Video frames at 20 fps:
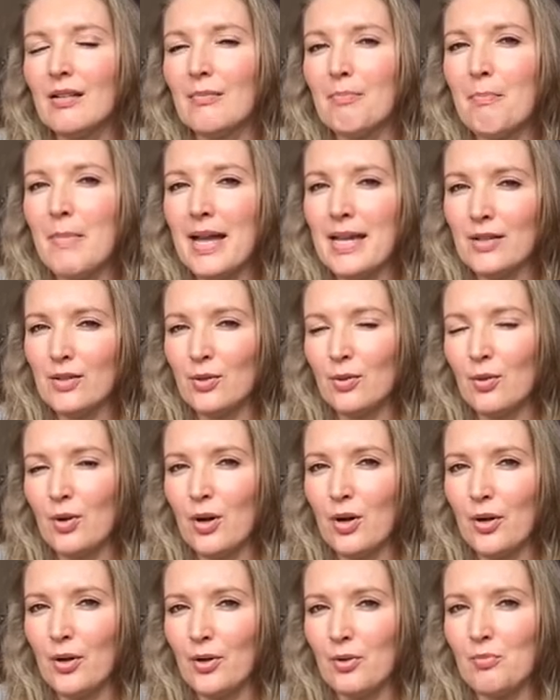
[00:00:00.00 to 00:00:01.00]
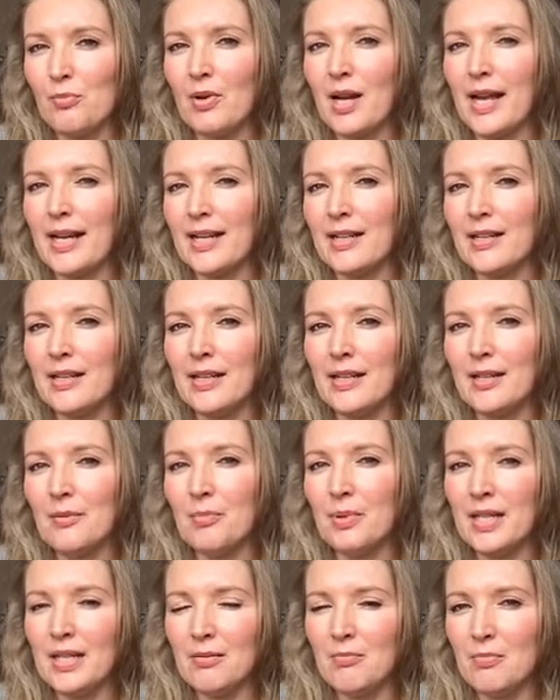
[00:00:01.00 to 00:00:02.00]
make your home like an
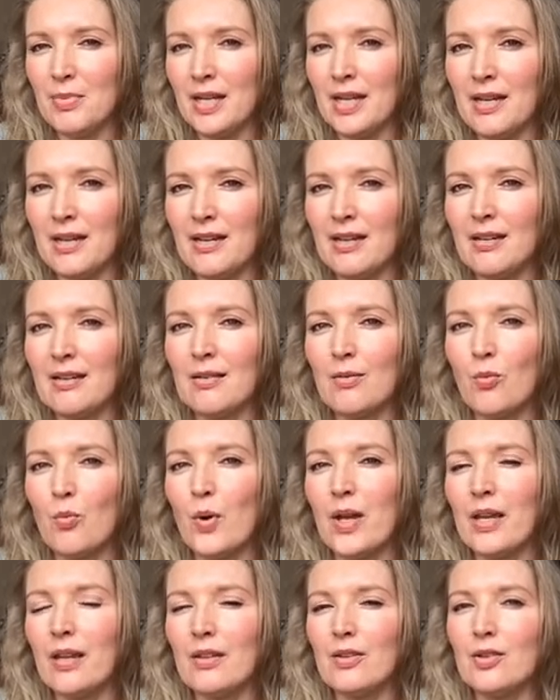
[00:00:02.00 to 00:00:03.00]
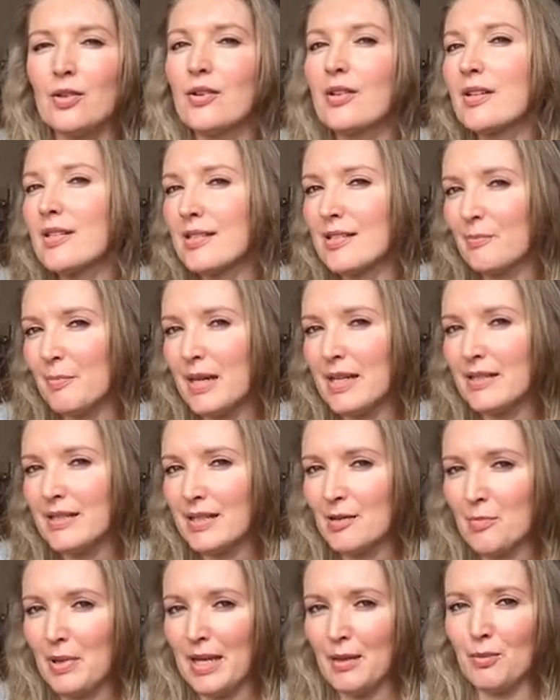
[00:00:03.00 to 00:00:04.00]
Airbnb where you're
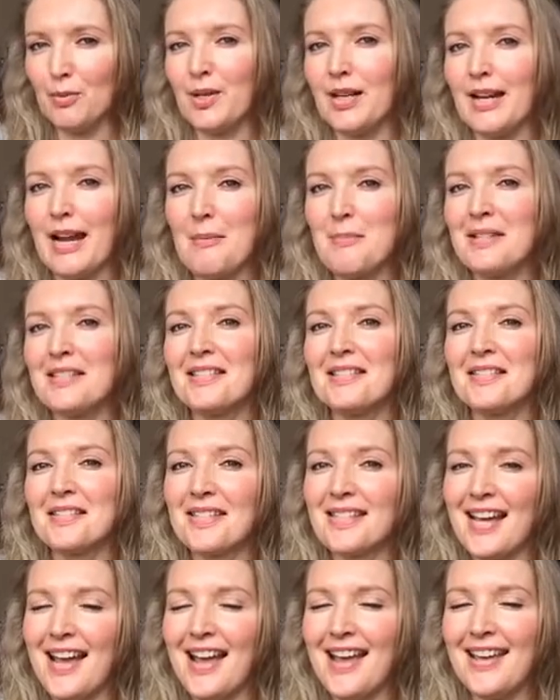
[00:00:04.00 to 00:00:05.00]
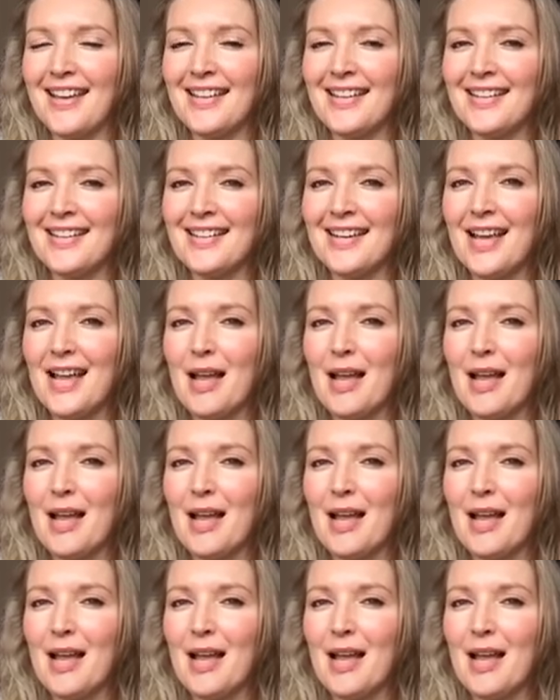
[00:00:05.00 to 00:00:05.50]
expecting people to come and stay,